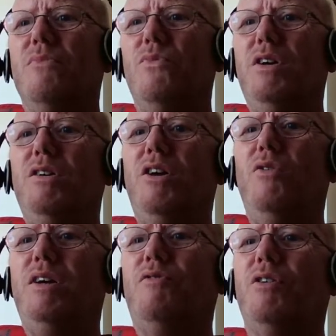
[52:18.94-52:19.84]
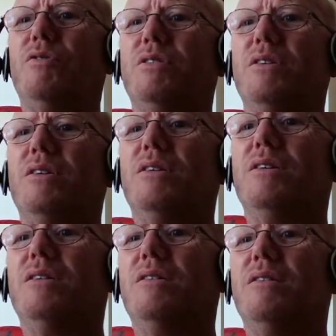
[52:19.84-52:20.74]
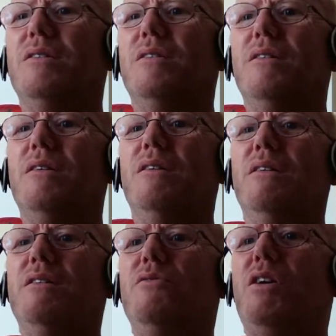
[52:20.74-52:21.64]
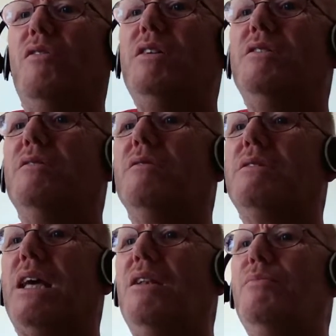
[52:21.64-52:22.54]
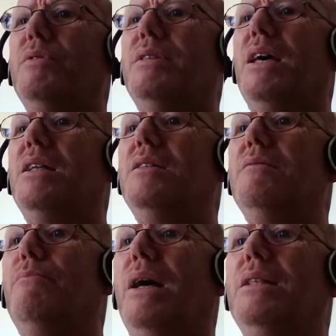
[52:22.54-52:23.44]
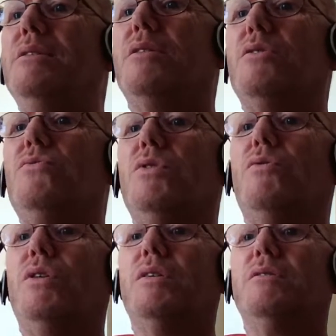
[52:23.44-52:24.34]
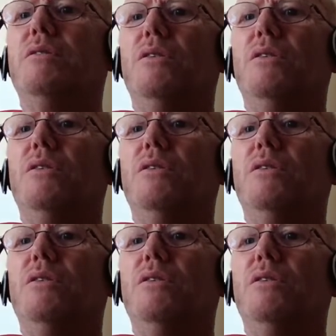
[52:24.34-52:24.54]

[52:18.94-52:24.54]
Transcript: Where are you going, Rose? We're going to Talbot and Bands. I don't know that.